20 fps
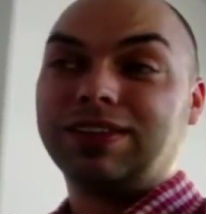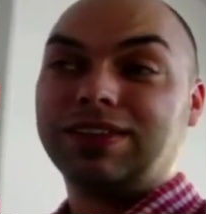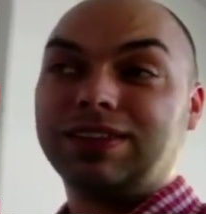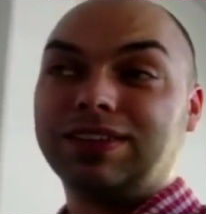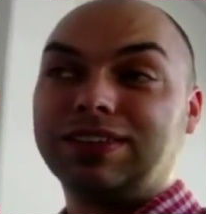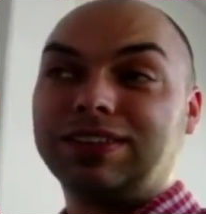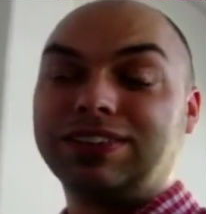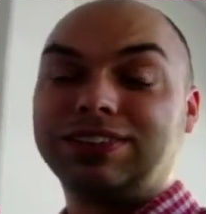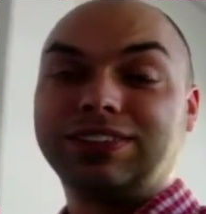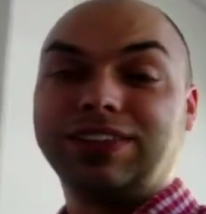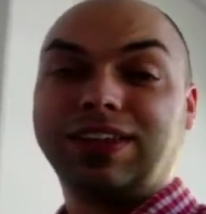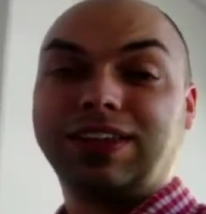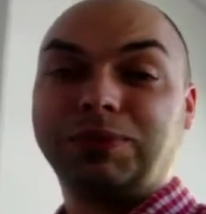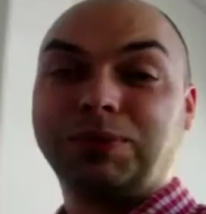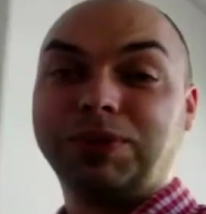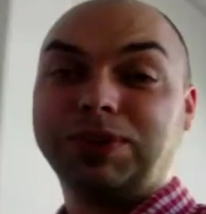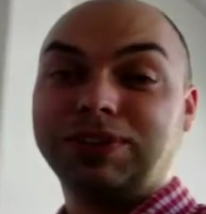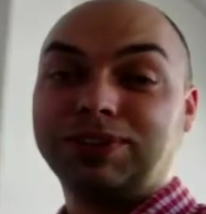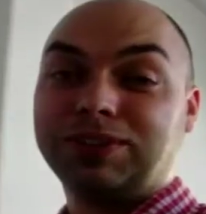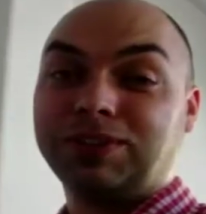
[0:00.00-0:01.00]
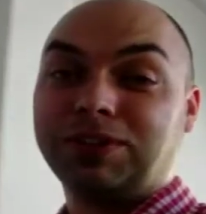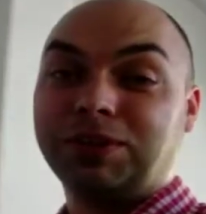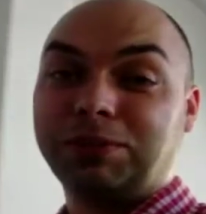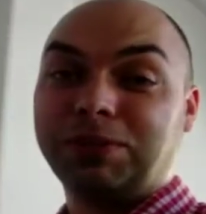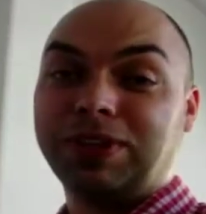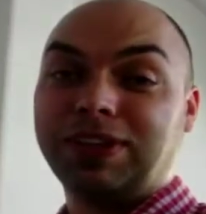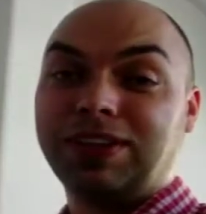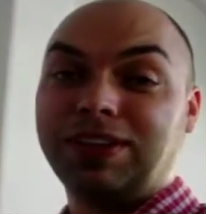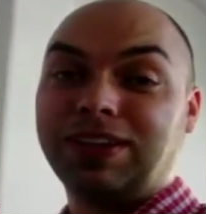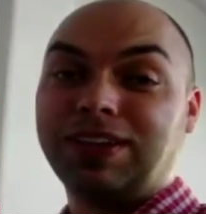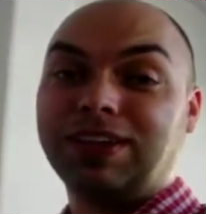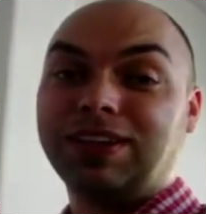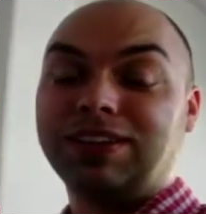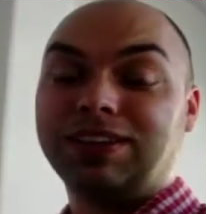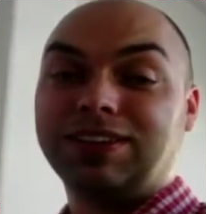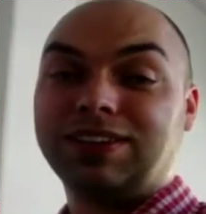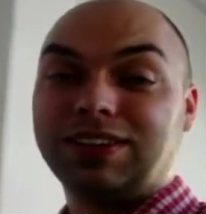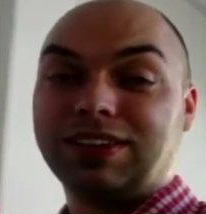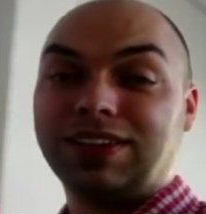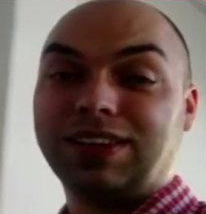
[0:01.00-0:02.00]
decide what it's going to be, and
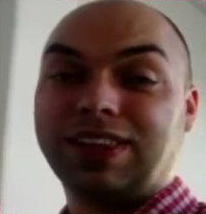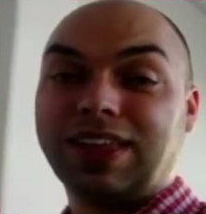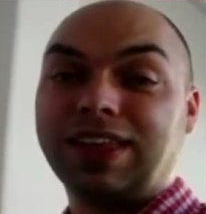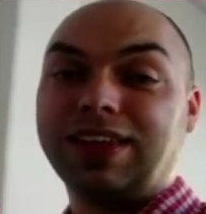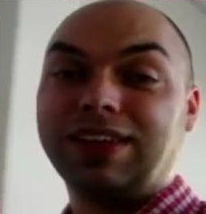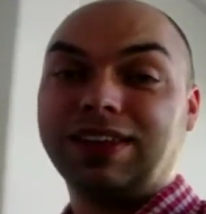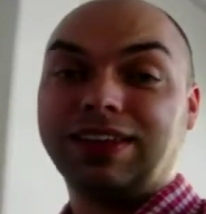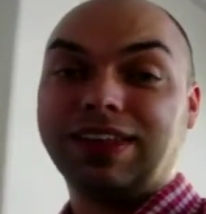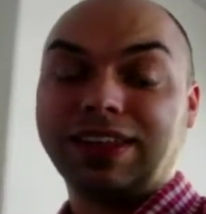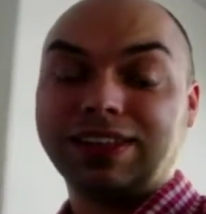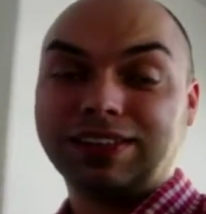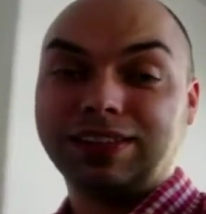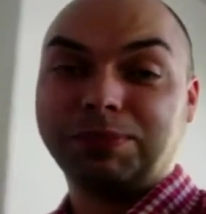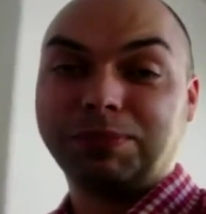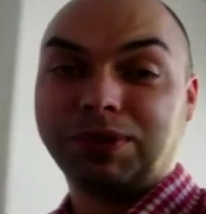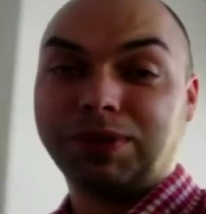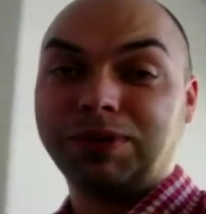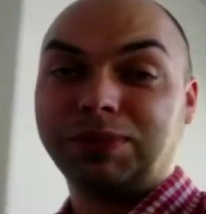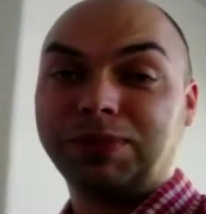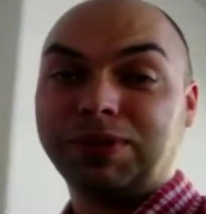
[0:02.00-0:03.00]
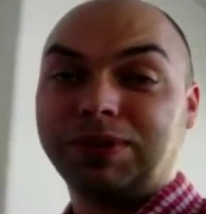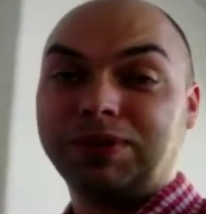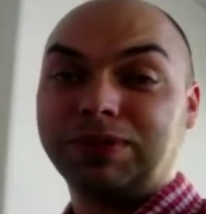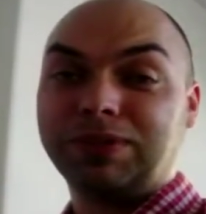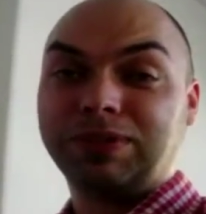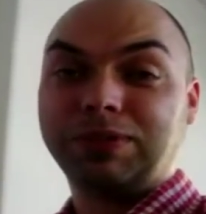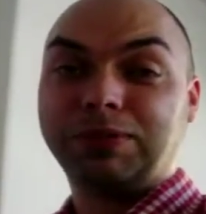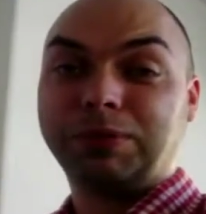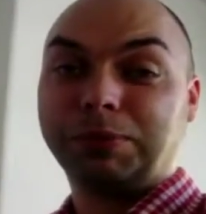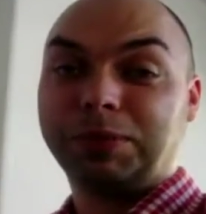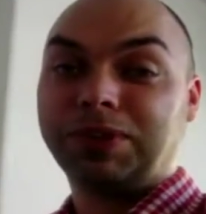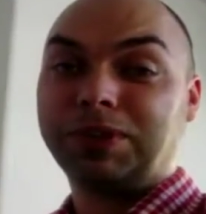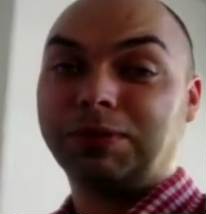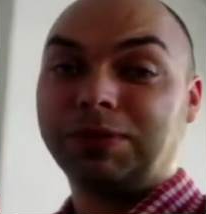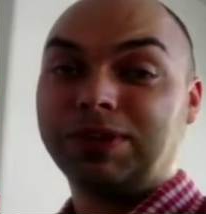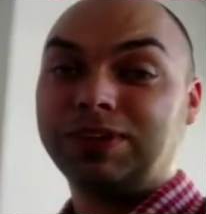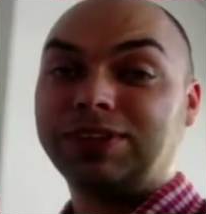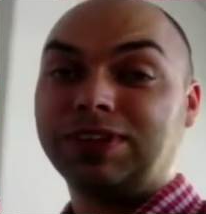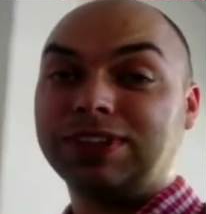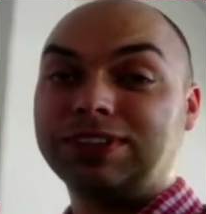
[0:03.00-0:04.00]
then that's the point when it will become
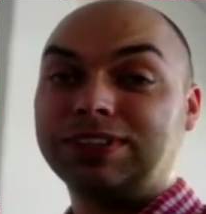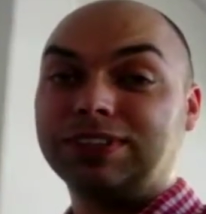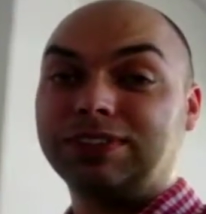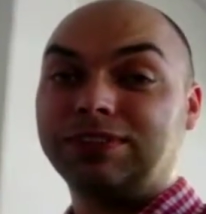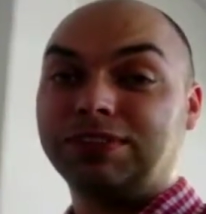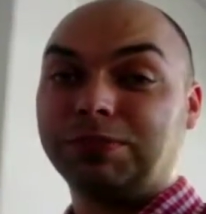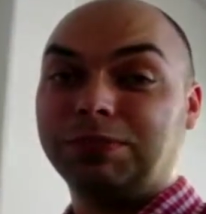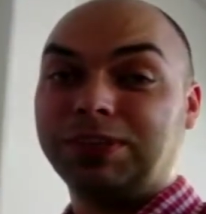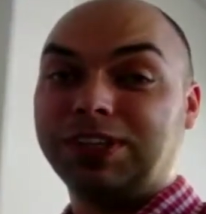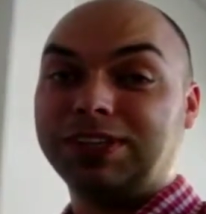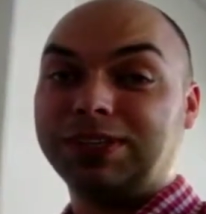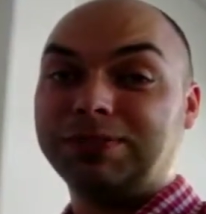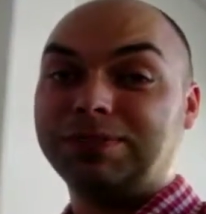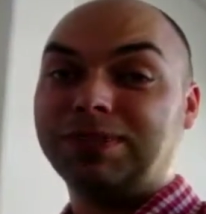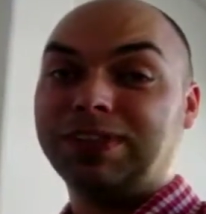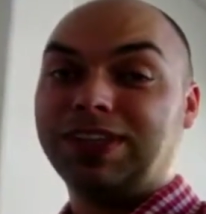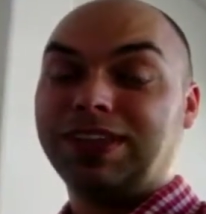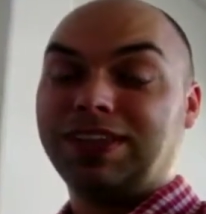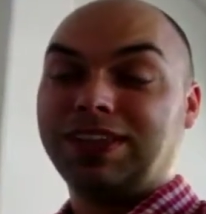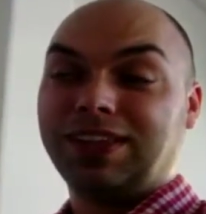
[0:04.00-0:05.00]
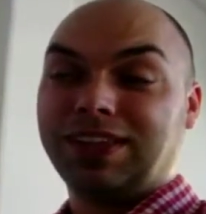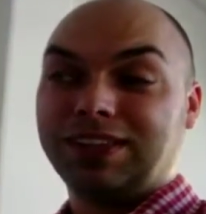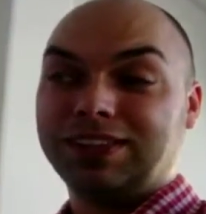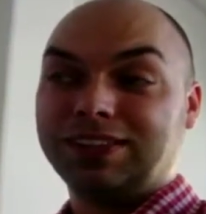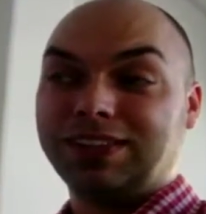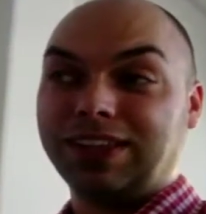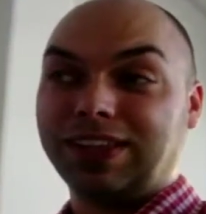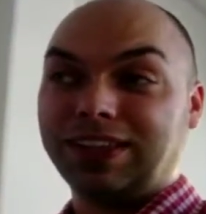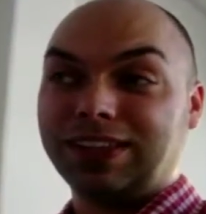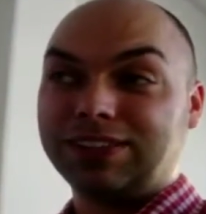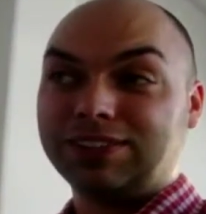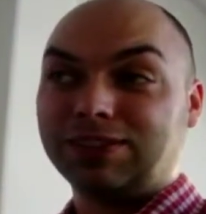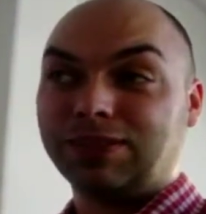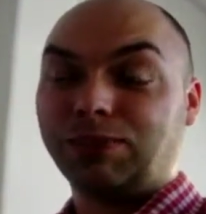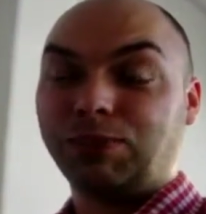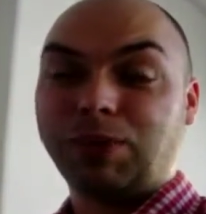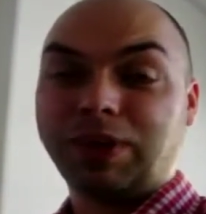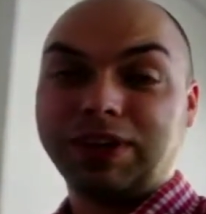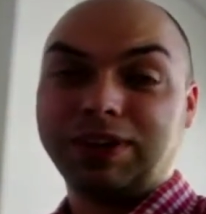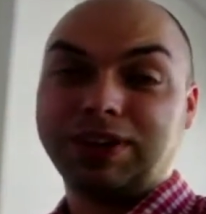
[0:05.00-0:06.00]
interesting for me. It's like sort
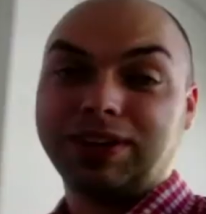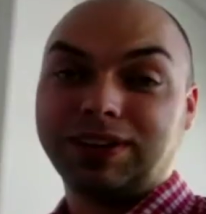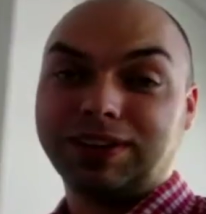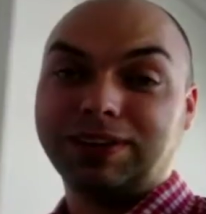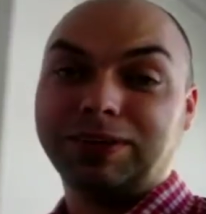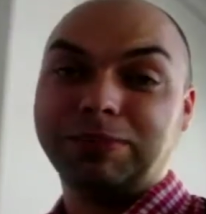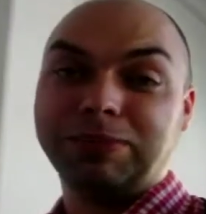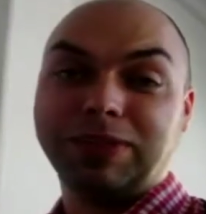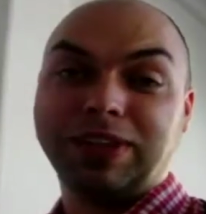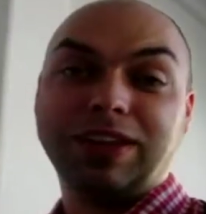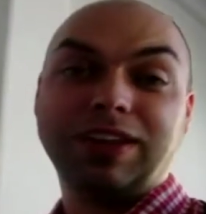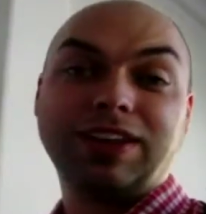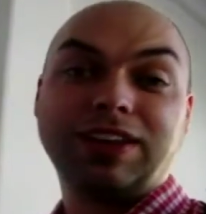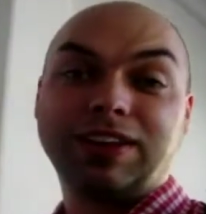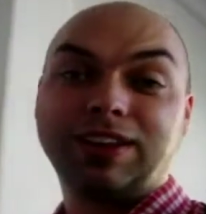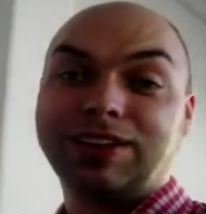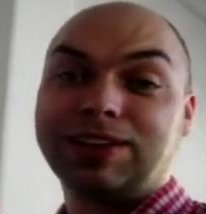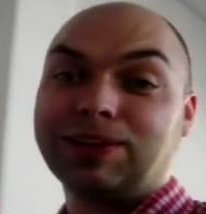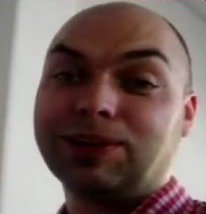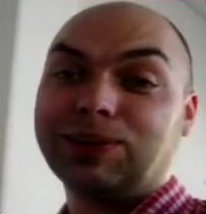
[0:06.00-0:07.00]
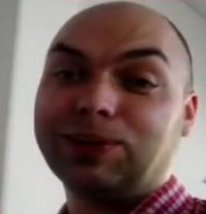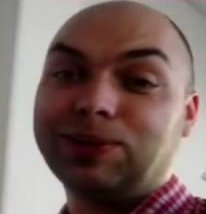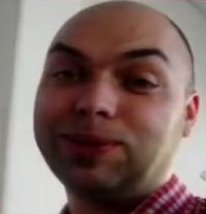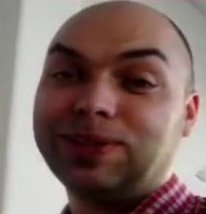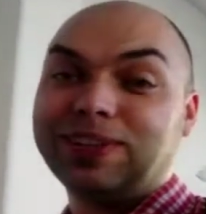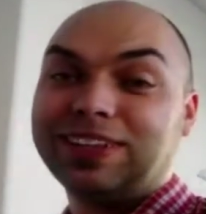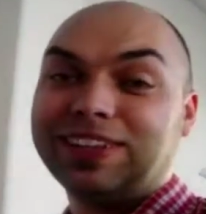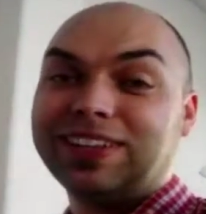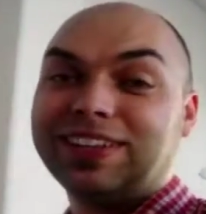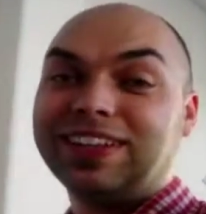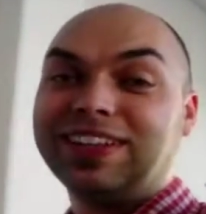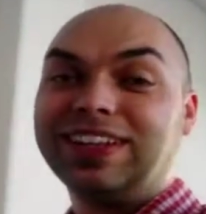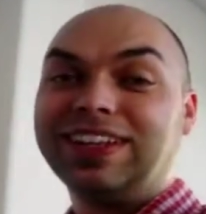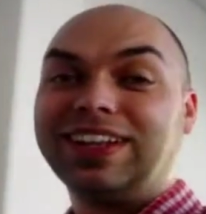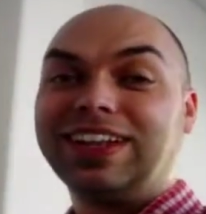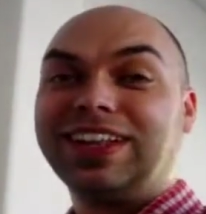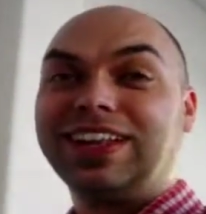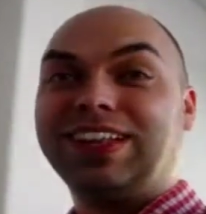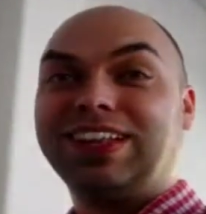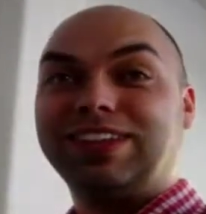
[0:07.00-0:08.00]
of winding it up and letting it go.
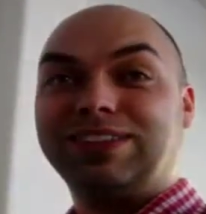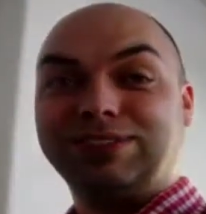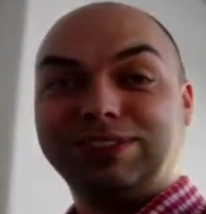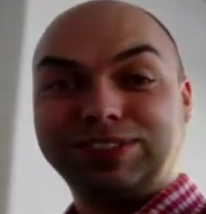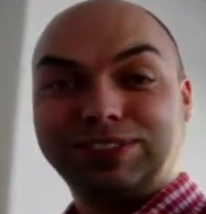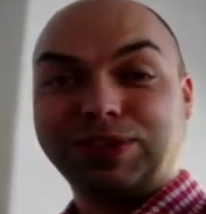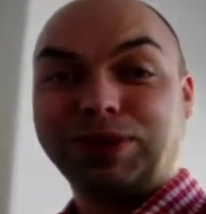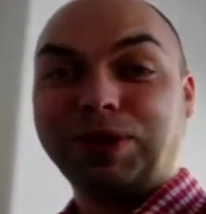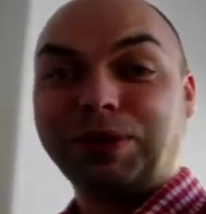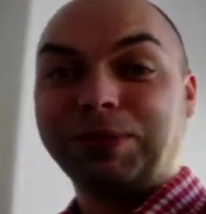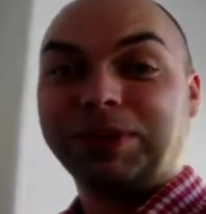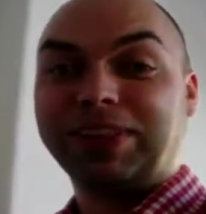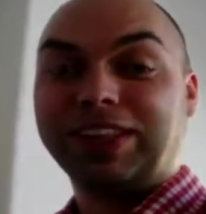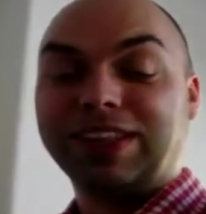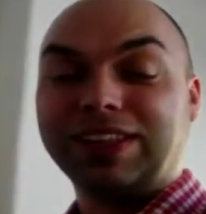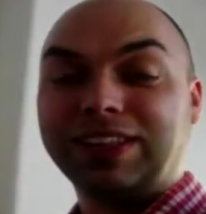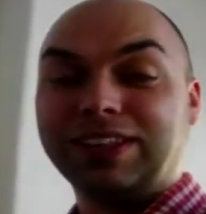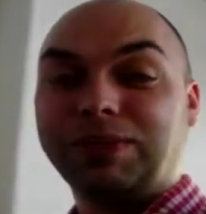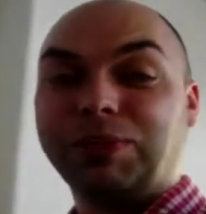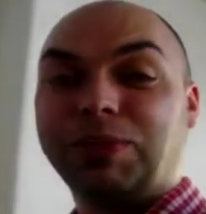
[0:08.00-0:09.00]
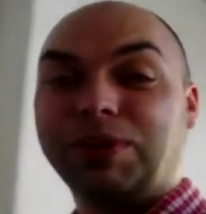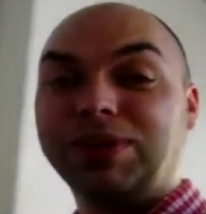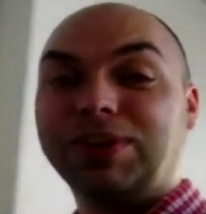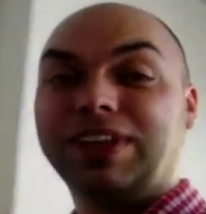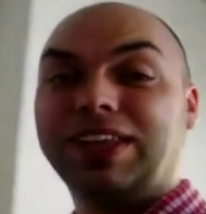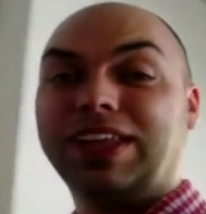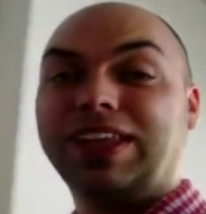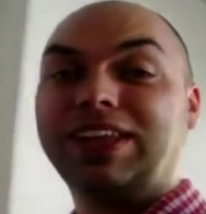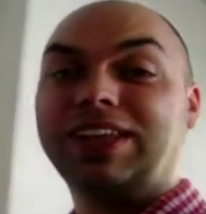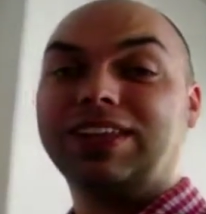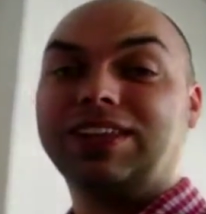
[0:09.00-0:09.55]
I'm just hoping that one day,